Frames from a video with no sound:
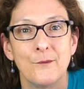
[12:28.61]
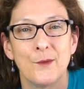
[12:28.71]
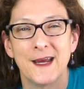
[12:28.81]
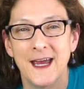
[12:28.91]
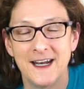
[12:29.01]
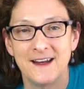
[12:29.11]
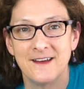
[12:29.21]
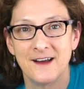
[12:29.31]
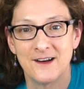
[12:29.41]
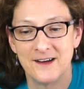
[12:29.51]
We're getting
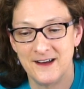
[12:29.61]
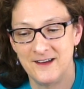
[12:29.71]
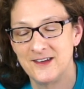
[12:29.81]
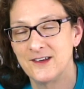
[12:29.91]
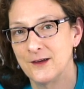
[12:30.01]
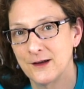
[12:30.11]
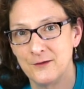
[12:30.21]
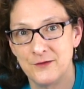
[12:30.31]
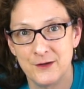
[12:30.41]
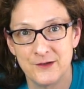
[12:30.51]
there. It's still a
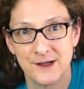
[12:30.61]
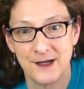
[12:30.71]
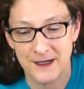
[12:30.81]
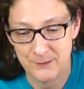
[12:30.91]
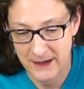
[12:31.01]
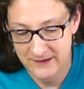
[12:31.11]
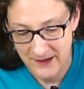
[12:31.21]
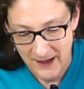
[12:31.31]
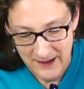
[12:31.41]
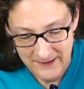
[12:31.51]
confusing kind of mess.